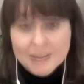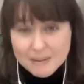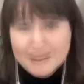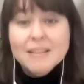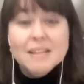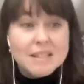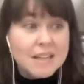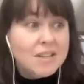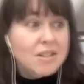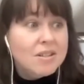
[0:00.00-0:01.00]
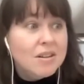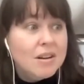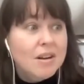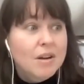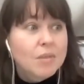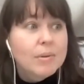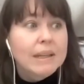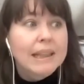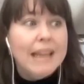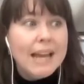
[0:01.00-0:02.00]
And the stages are
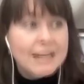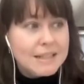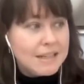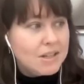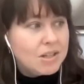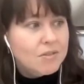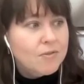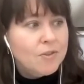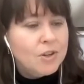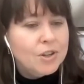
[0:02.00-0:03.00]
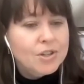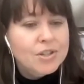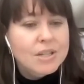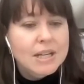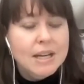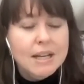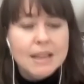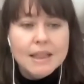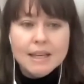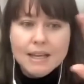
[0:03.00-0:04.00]
relaxation first,
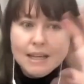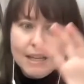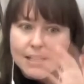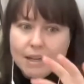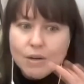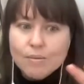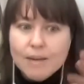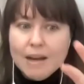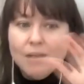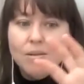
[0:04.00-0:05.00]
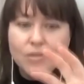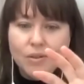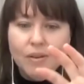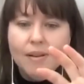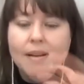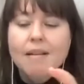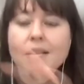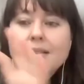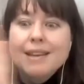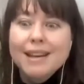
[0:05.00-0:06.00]
then arousal,
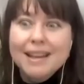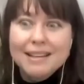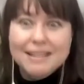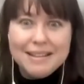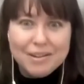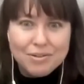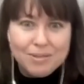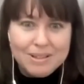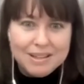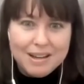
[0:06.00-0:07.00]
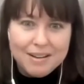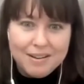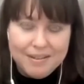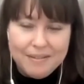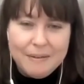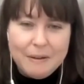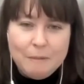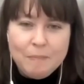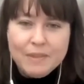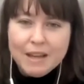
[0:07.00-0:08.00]
then sexual desire,
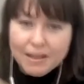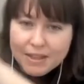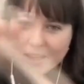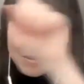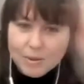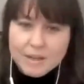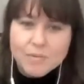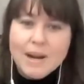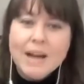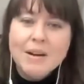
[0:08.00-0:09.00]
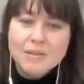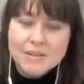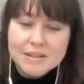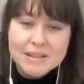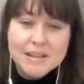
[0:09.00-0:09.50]
not the other way around.